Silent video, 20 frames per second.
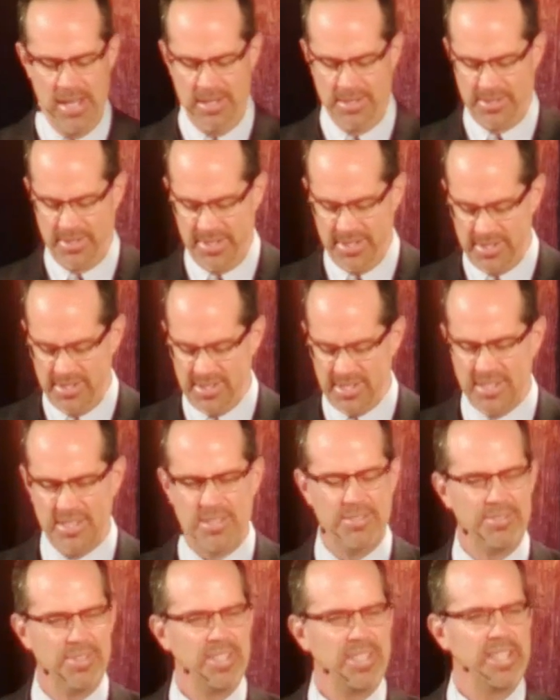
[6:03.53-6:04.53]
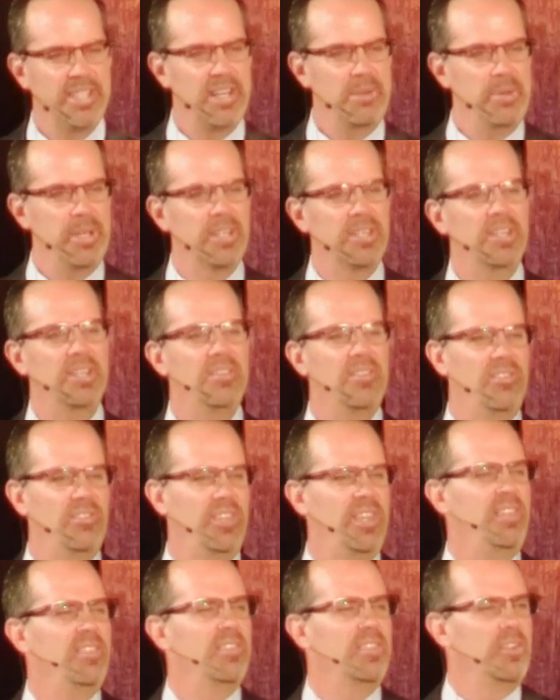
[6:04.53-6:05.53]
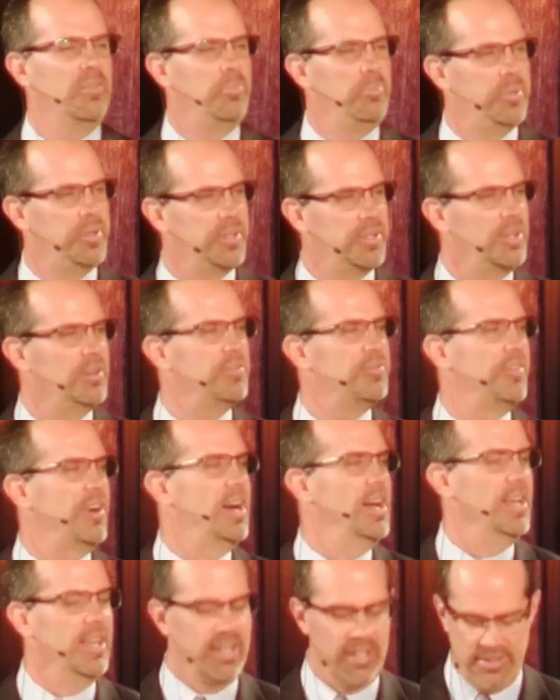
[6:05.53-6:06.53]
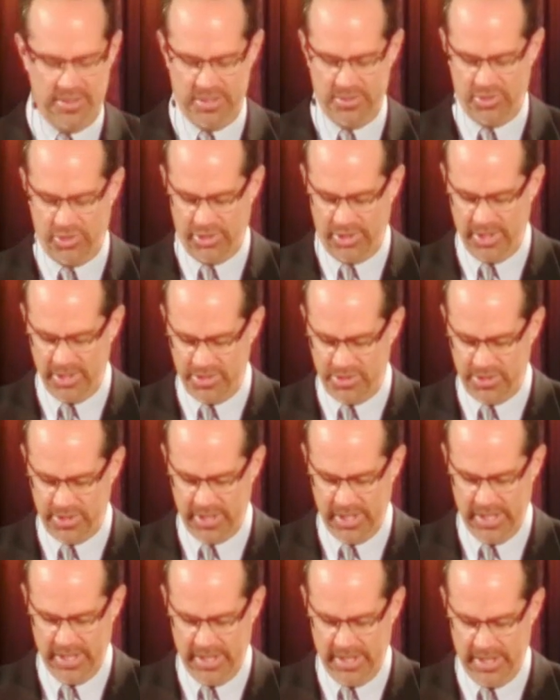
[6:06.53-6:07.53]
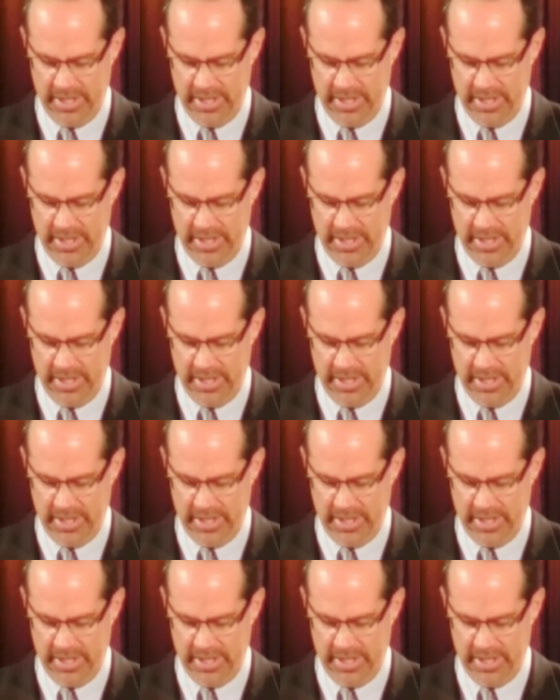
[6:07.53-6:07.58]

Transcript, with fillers: And so this is a, really going to be a good season of purifying in the church